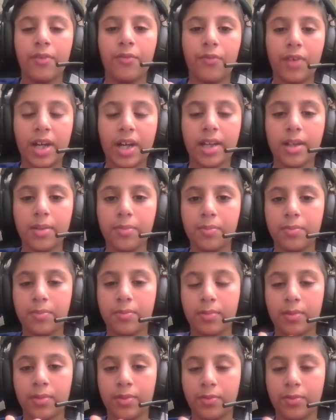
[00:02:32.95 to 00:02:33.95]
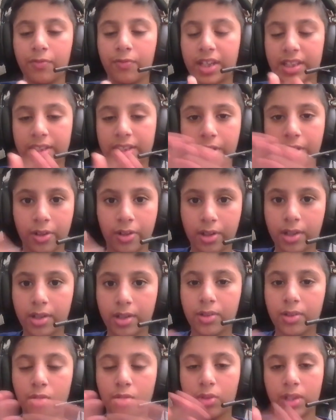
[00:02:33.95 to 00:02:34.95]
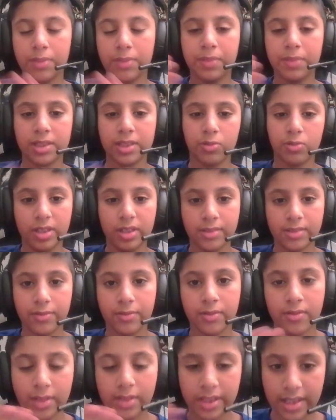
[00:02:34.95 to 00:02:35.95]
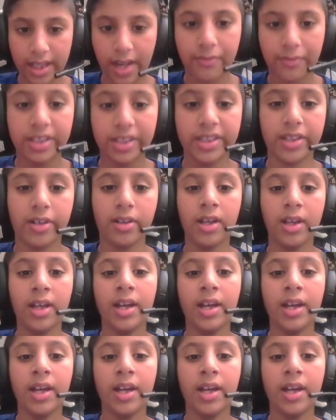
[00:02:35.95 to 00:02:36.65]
20, 21, 20 plus 1. Yeah, 21.